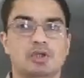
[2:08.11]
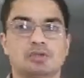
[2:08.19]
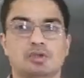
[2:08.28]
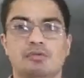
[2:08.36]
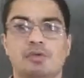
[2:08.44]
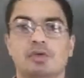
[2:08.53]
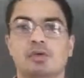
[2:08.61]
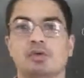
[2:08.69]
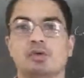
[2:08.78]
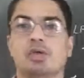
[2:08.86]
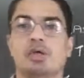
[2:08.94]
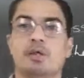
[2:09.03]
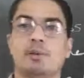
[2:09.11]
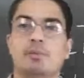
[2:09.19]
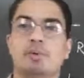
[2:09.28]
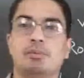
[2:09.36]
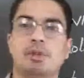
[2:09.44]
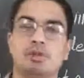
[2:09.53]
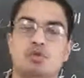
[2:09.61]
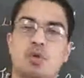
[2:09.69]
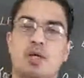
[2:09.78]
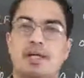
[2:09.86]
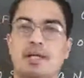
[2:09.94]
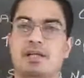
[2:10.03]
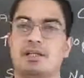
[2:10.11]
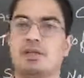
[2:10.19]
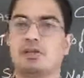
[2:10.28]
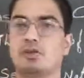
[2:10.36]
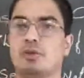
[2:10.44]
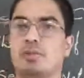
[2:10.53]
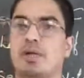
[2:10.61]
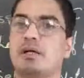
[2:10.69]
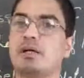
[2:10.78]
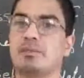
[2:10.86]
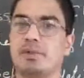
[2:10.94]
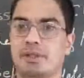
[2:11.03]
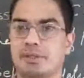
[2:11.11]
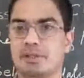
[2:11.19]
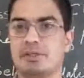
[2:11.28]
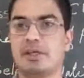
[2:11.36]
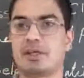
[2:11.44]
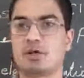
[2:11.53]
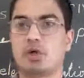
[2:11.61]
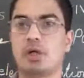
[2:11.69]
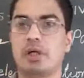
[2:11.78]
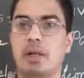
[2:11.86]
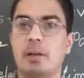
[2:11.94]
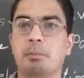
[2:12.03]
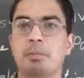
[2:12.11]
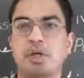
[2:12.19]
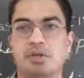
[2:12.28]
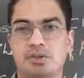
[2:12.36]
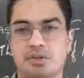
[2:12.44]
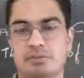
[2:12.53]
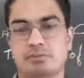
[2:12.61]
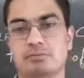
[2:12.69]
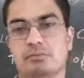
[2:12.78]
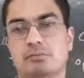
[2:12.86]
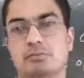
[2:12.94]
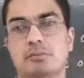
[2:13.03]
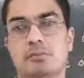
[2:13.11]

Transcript: So we know the members who are elected to the parliament, they are called MPs.